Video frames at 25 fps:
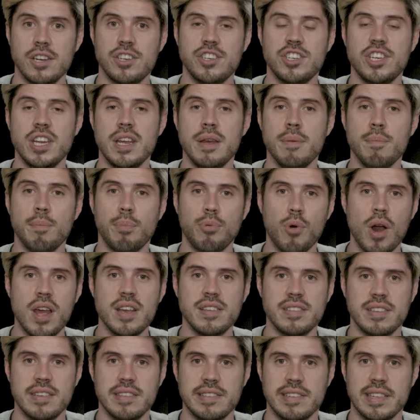and she
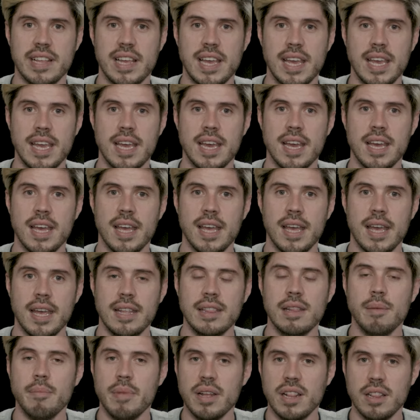embraces Lee
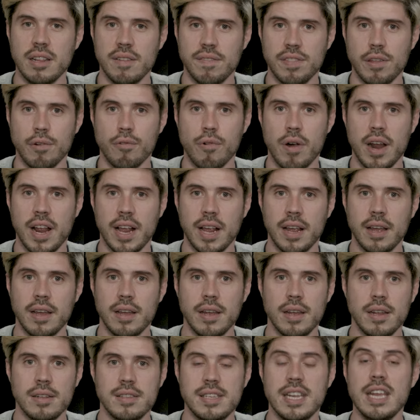in the middle of the ring.
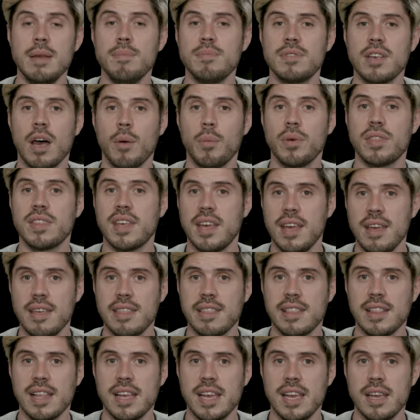Teams up with
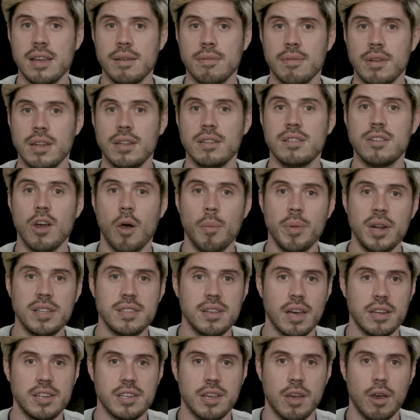Keith Lee and Dominik
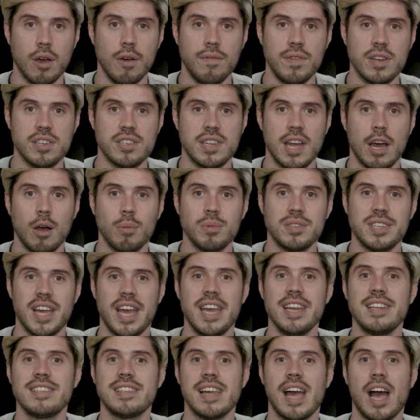Dijakovic to help
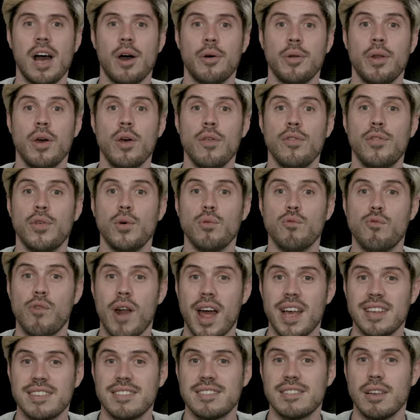take down the
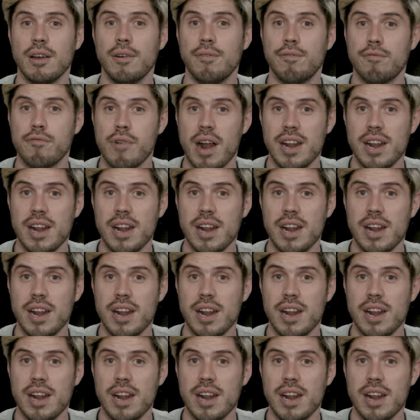rest of